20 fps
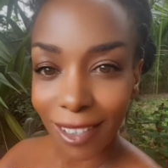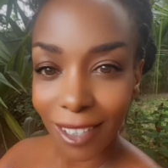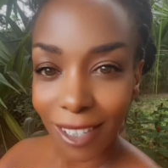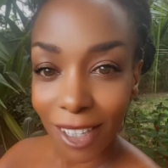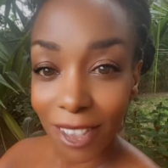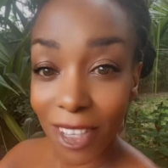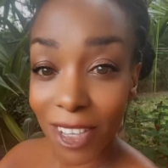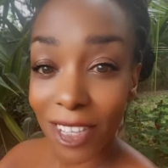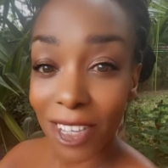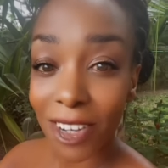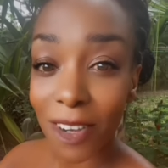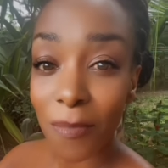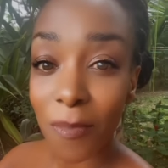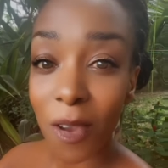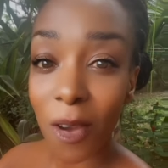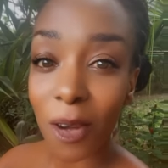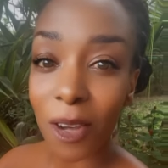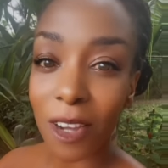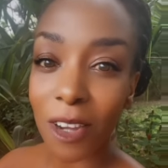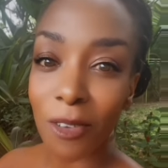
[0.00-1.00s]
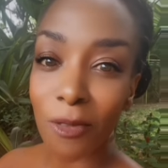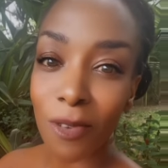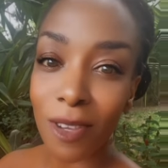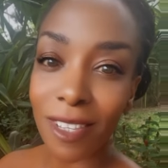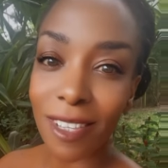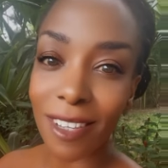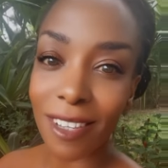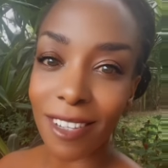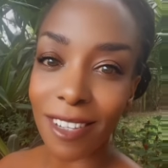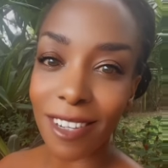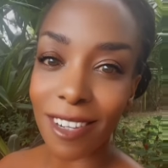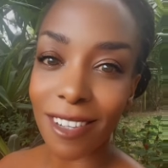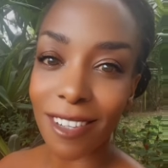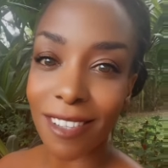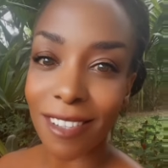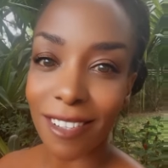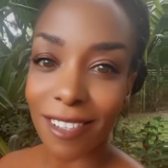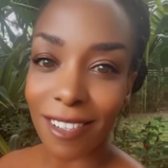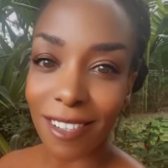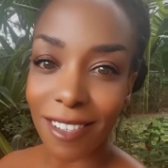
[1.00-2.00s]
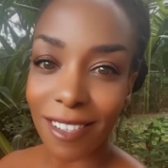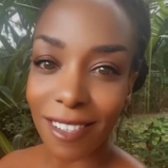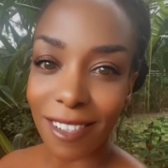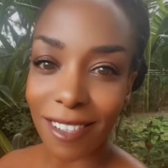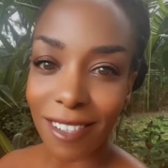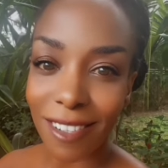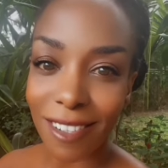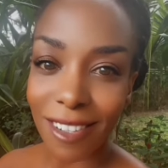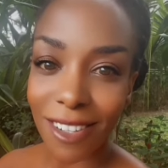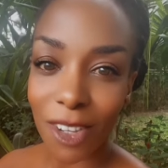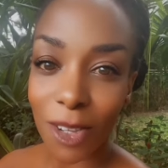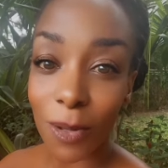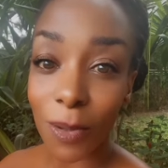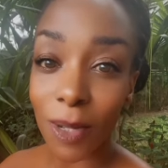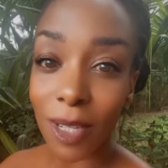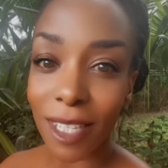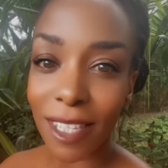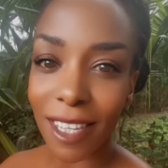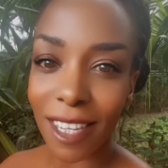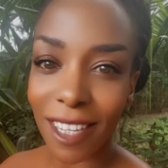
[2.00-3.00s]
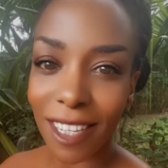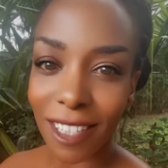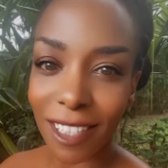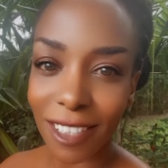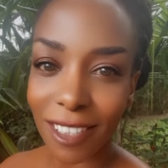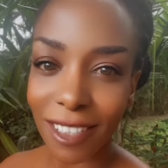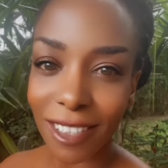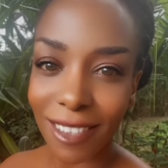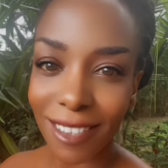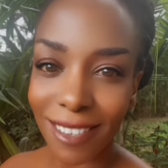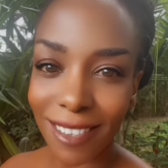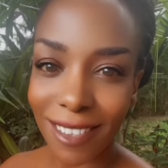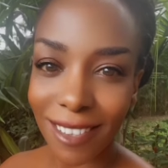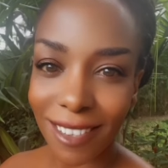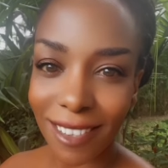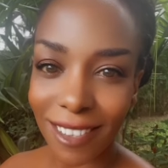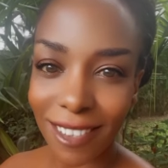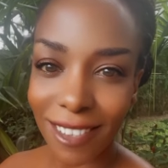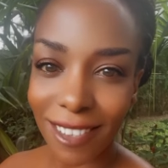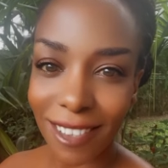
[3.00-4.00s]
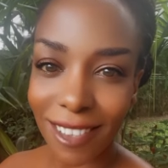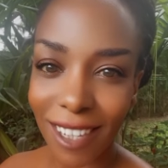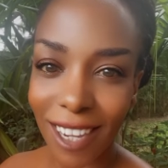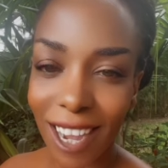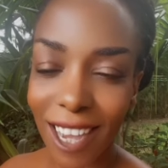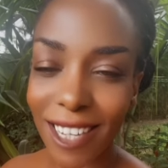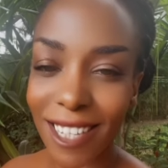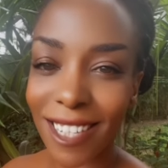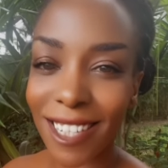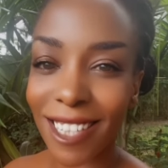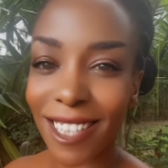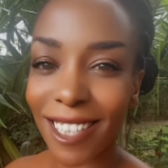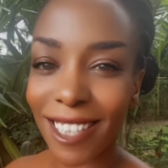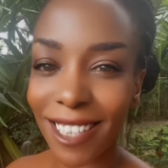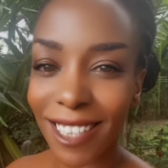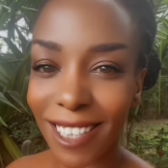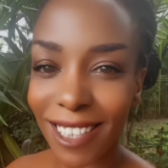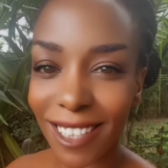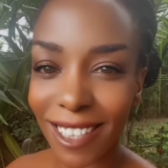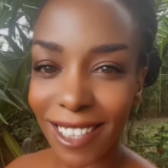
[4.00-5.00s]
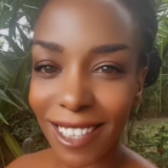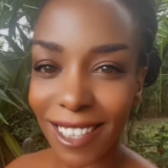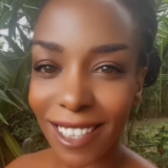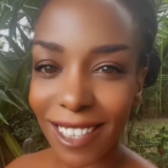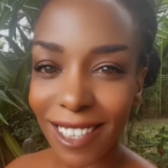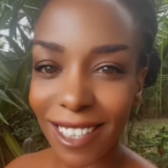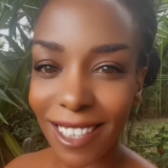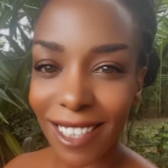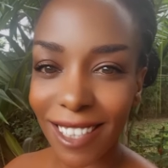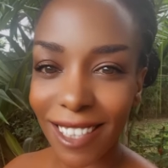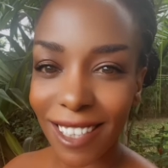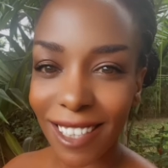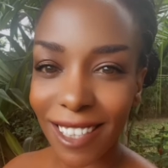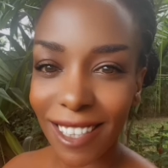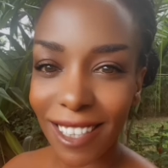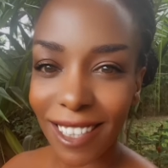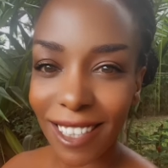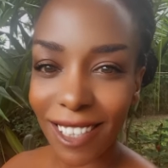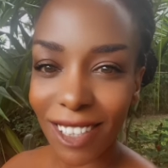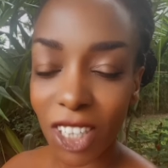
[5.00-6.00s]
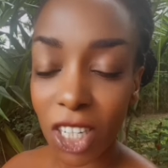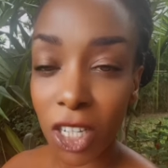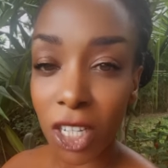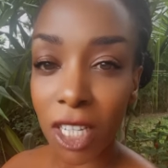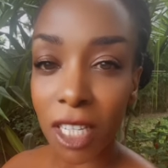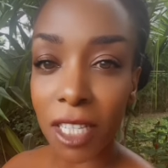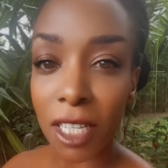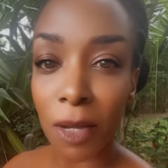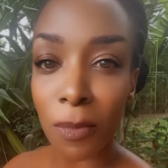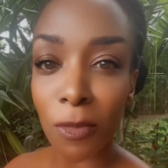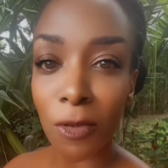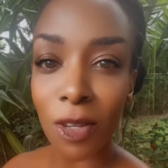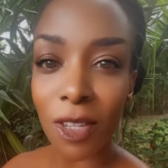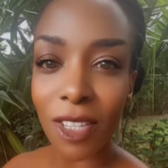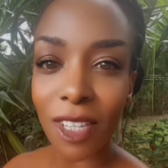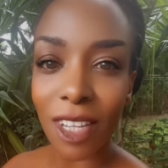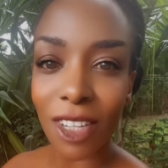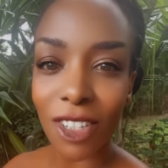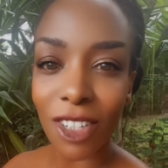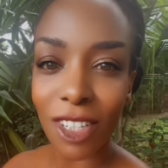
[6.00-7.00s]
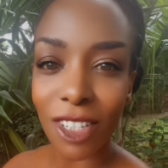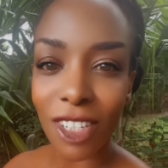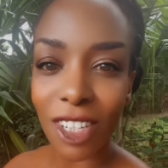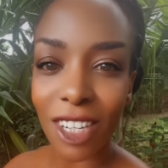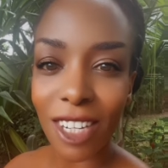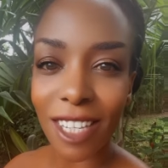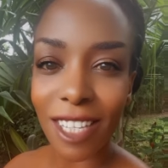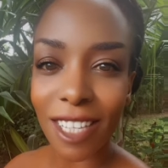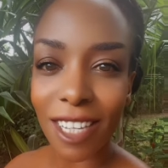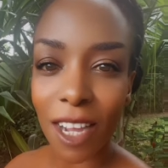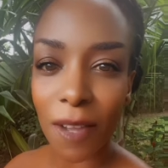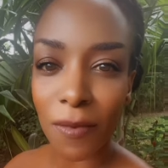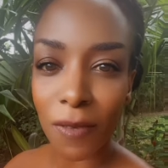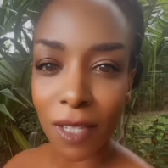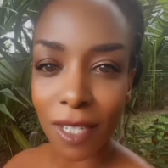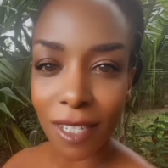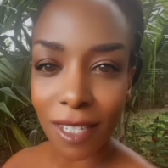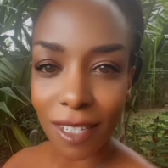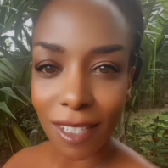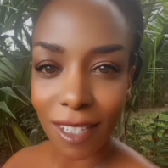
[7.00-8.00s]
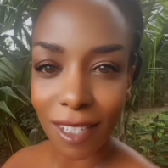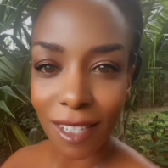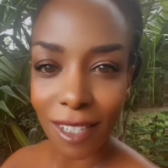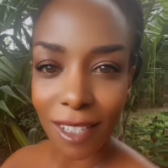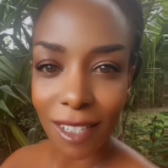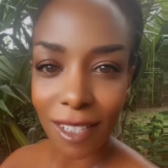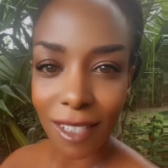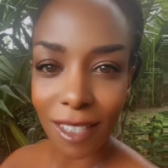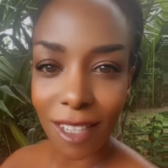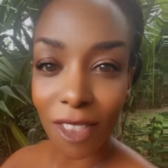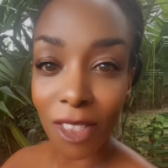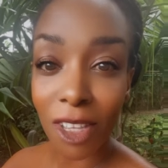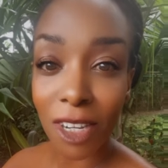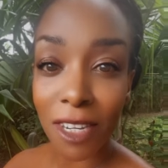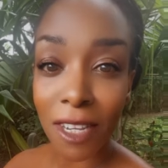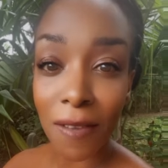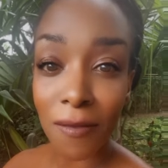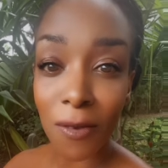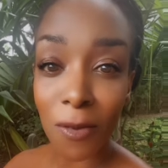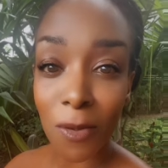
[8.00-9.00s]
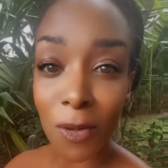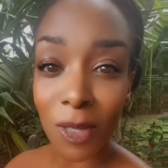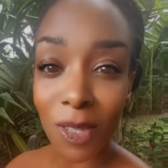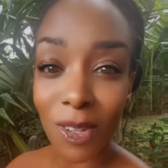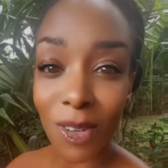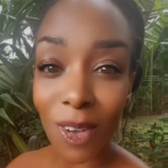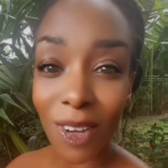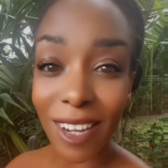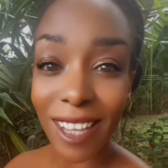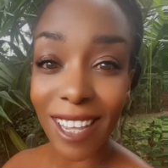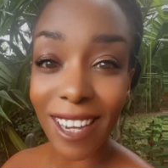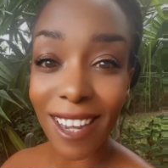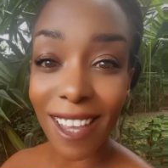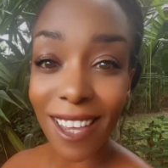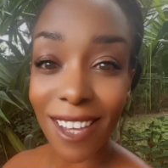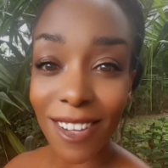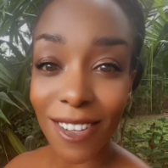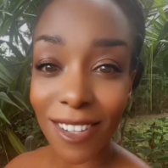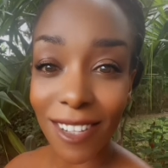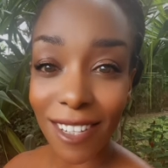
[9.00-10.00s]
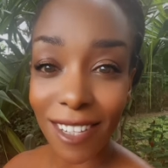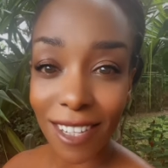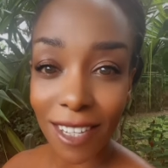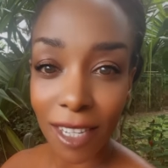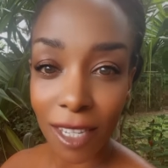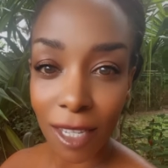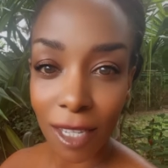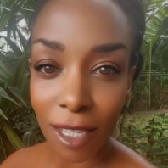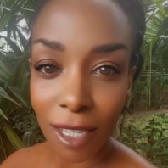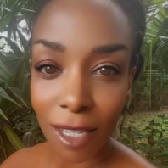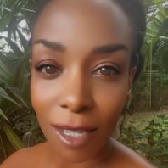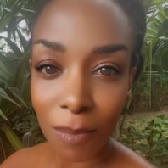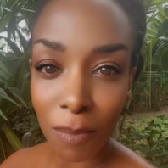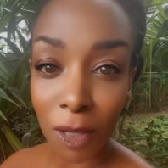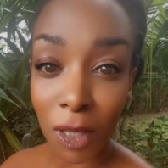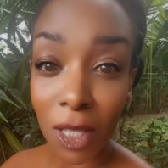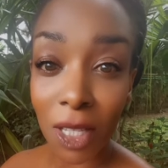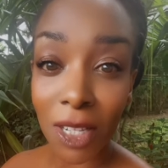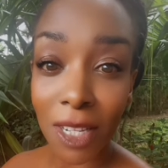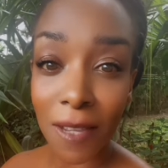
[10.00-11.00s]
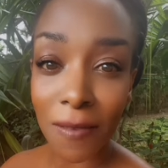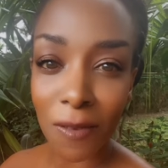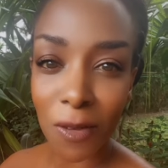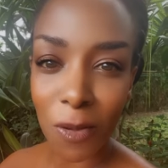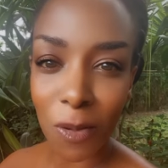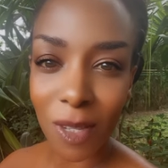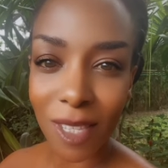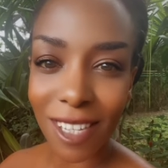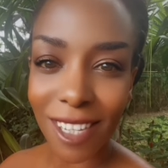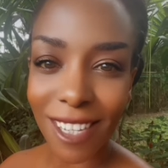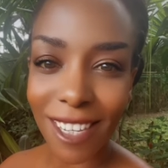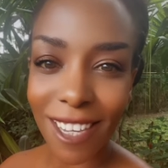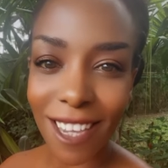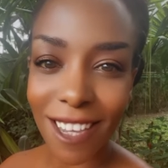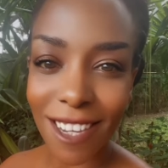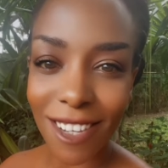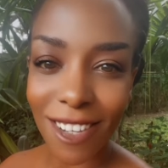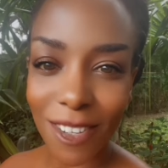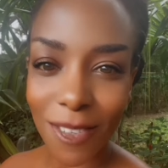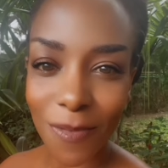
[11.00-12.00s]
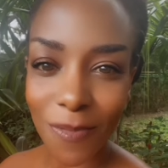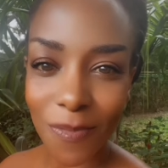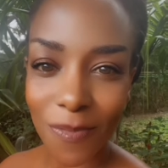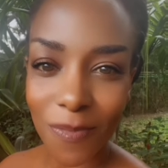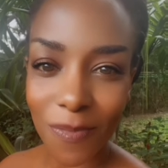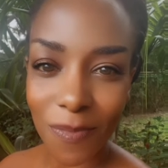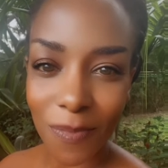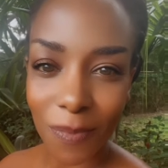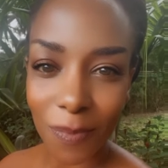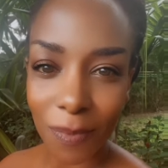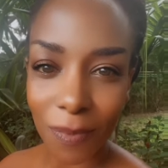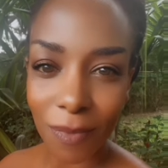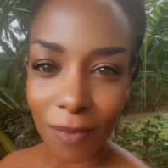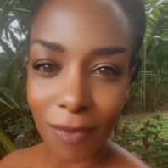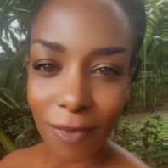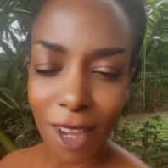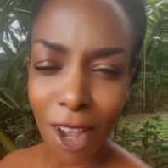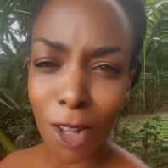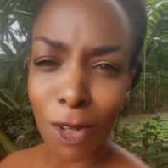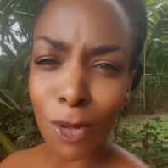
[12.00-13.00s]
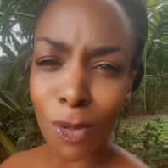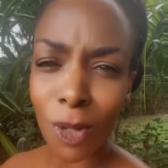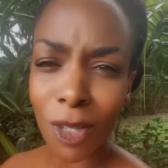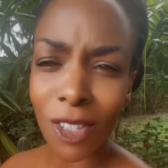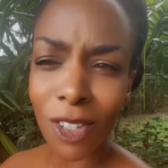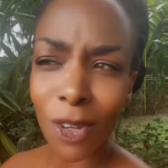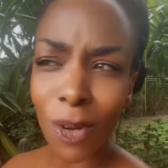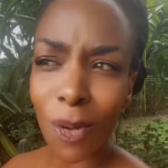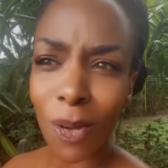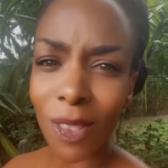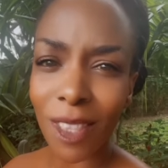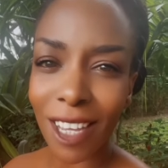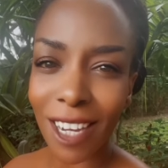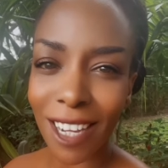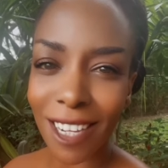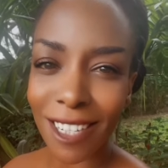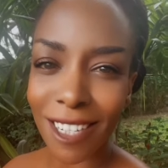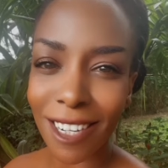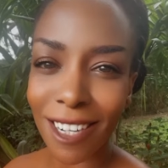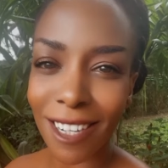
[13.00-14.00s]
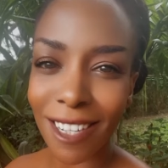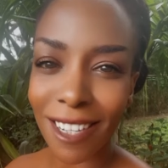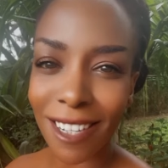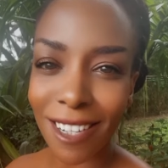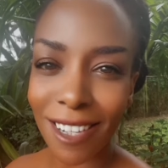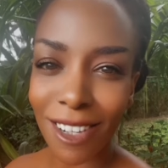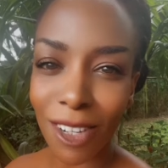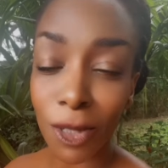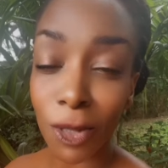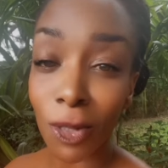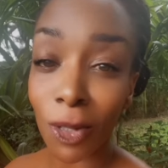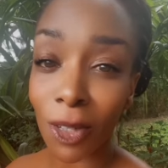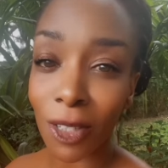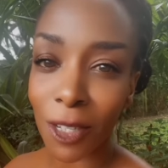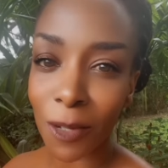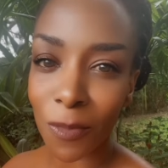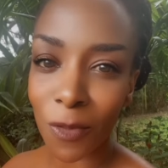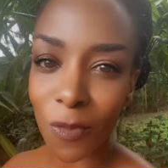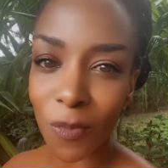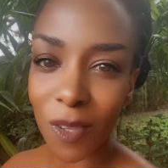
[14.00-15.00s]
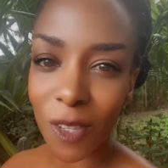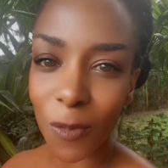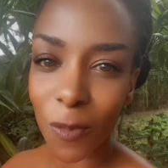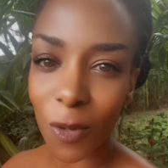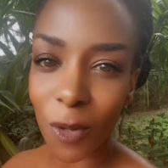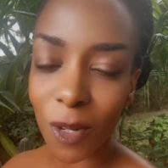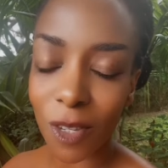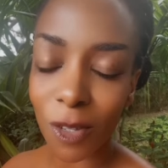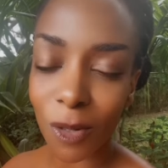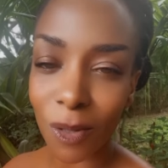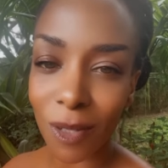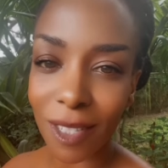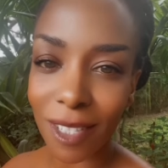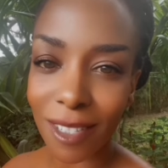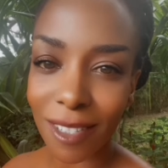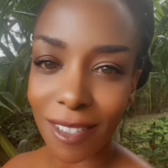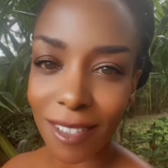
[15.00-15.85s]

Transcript: There's an American researcher who was saying "Ati, she did some research and she discovered that the devil was not in hell, but the devil was in Kenya. I'll do a show on that actually on Dr. Mumbi Spirituals.